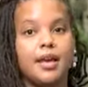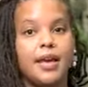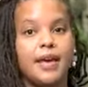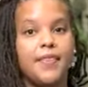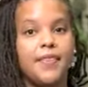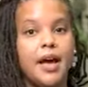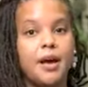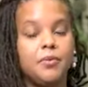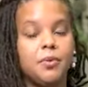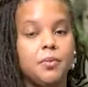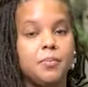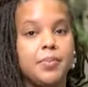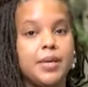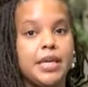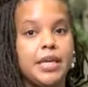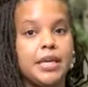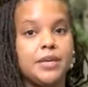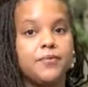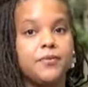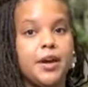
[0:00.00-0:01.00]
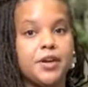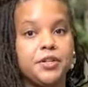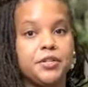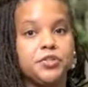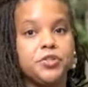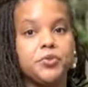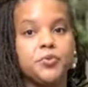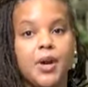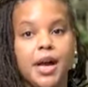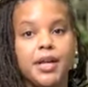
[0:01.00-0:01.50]
and that will be
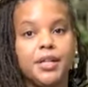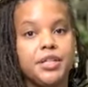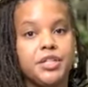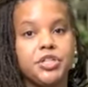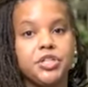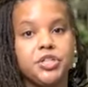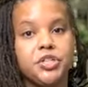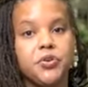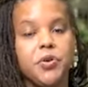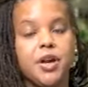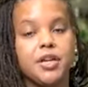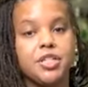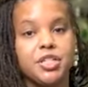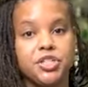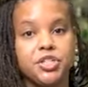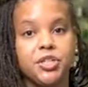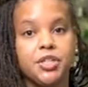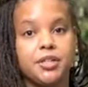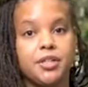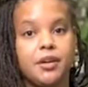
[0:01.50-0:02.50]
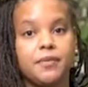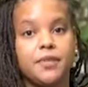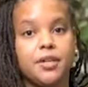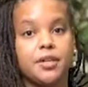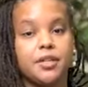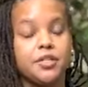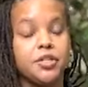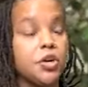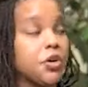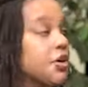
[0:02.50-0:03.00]
funneled directly to our district of
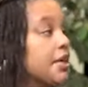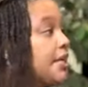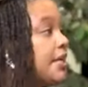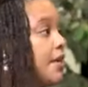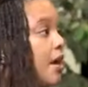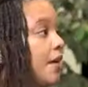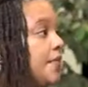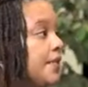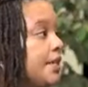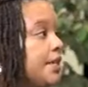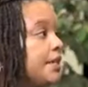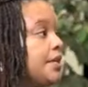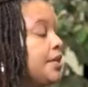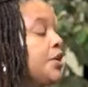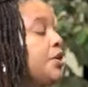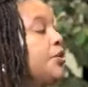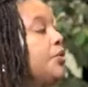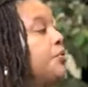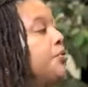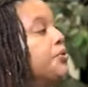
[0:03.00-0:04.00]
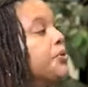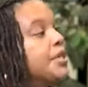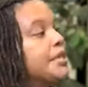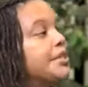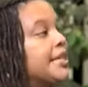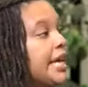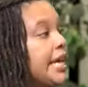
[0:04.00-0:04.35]
attorney's office who can